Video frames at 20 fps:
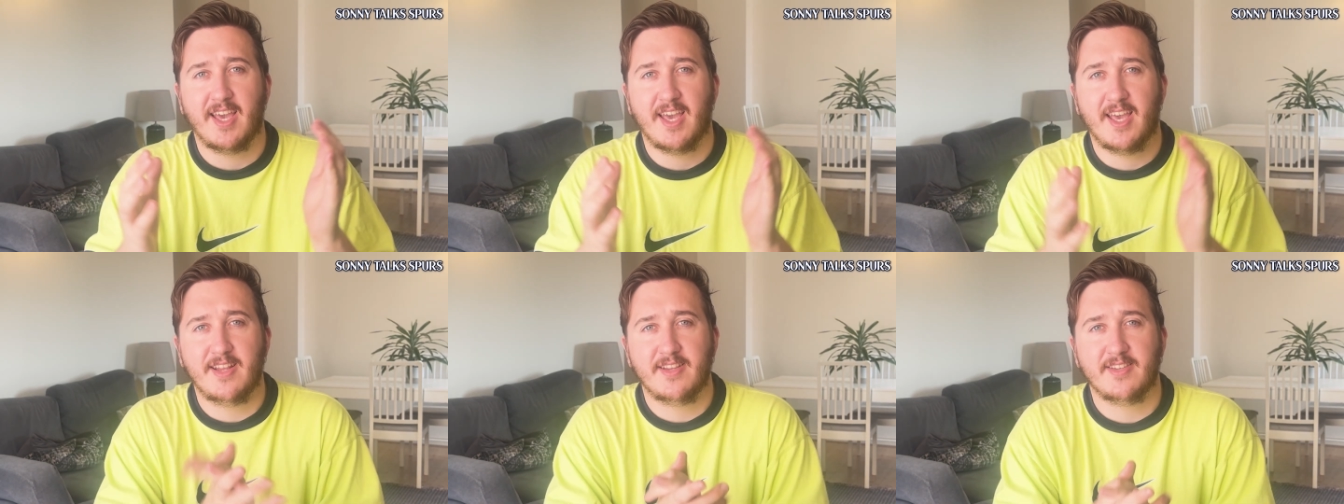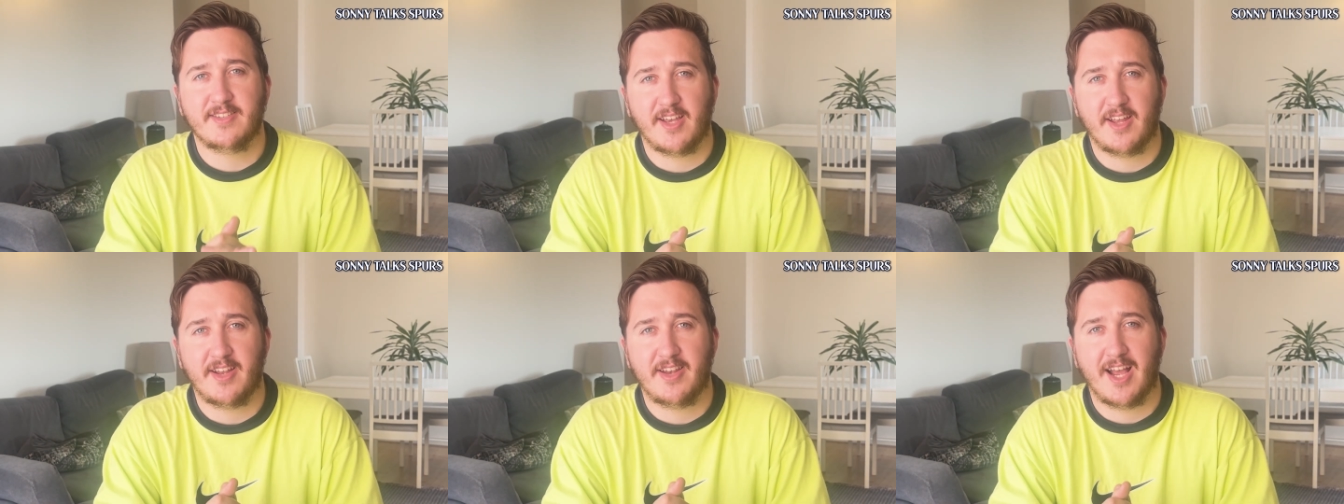
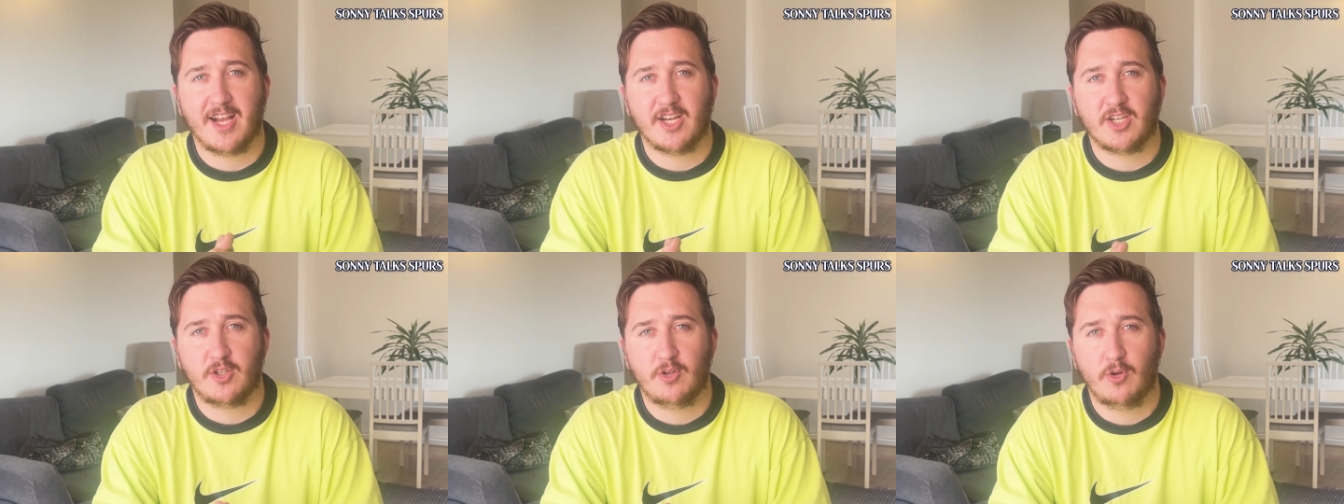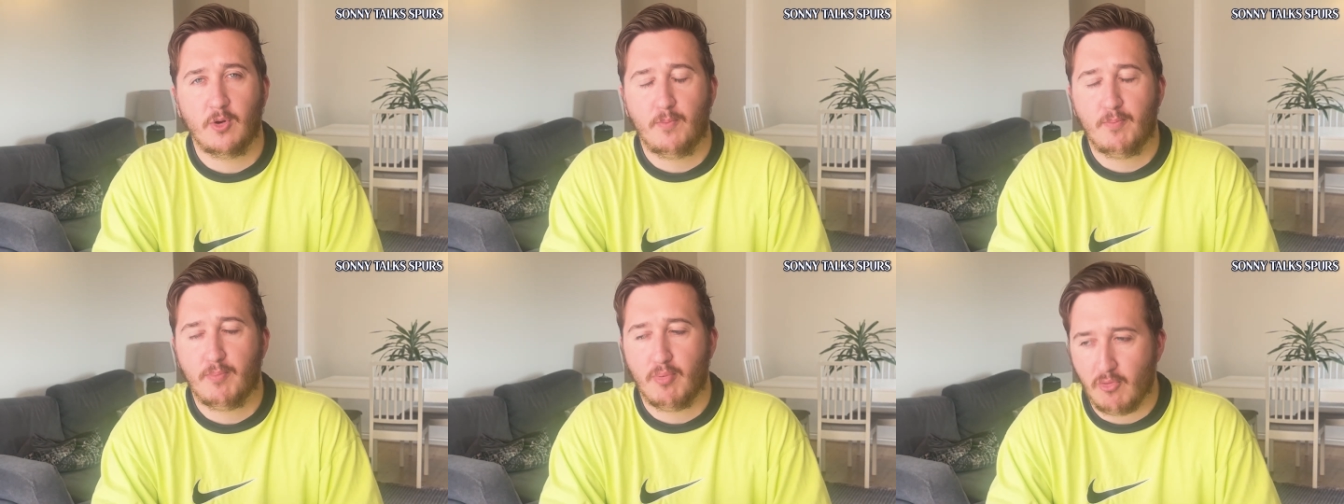
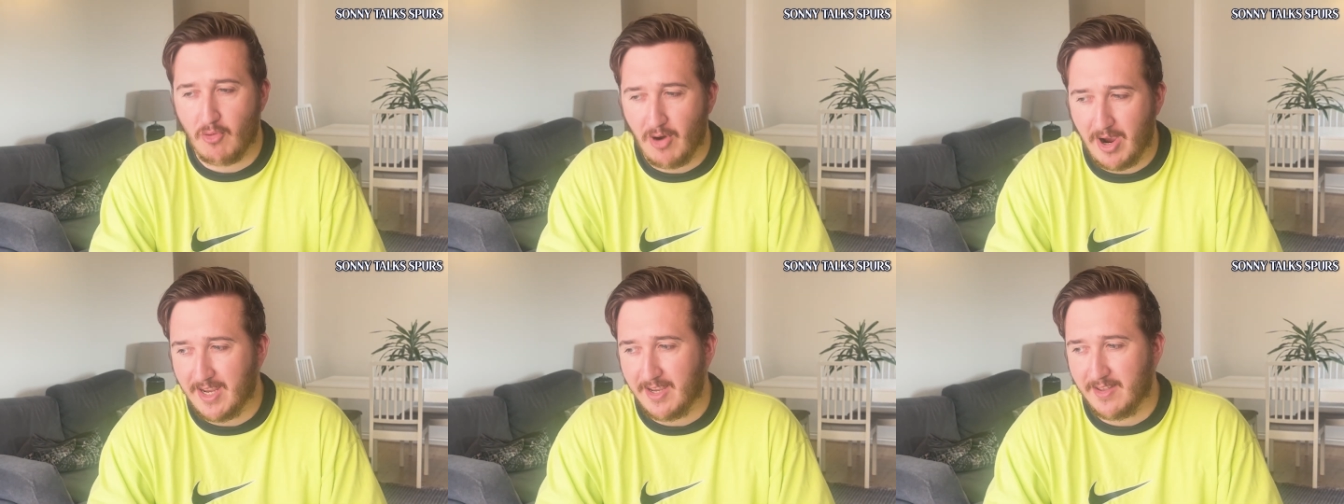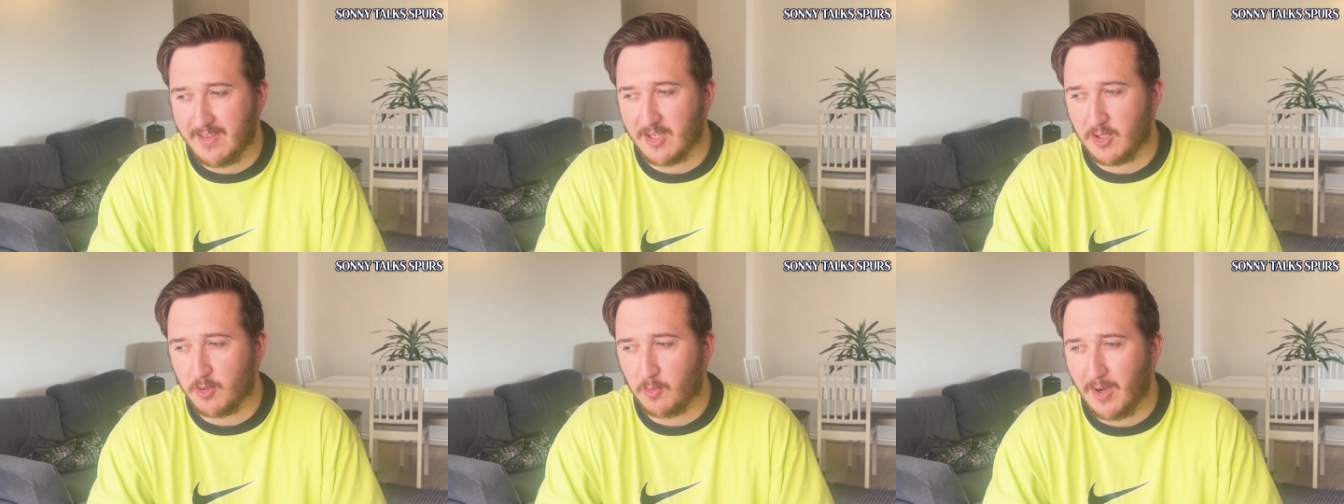international break
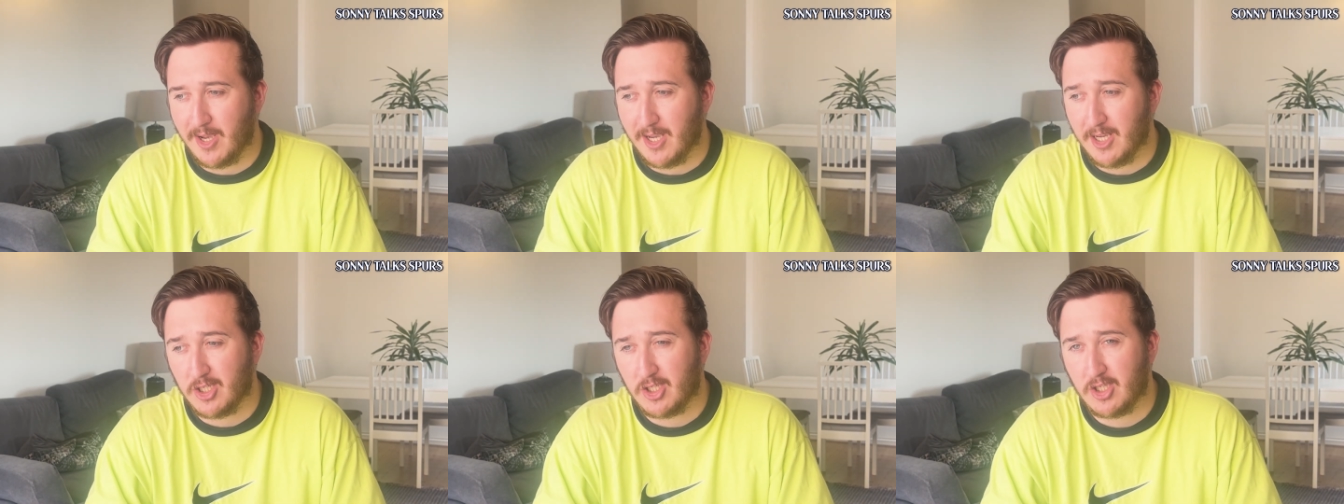this week,